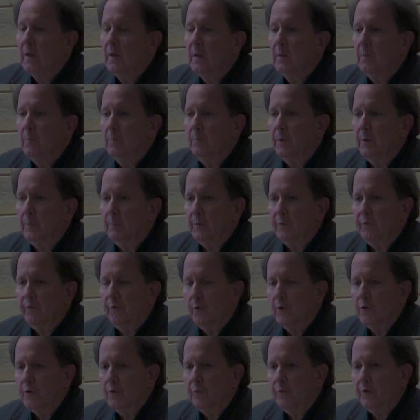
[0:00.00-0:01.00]
But
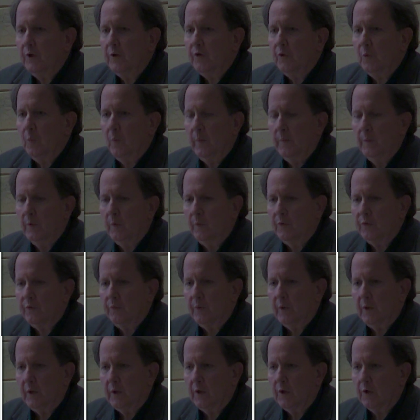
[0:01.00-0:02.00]
before you think the woman was
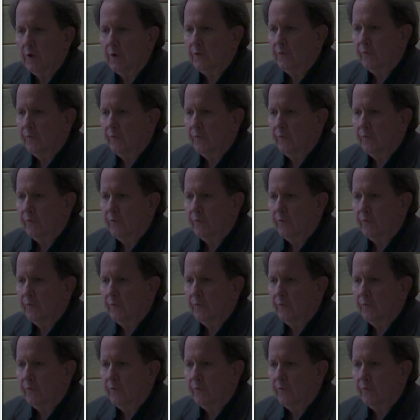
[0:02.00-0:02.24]
ridiculous for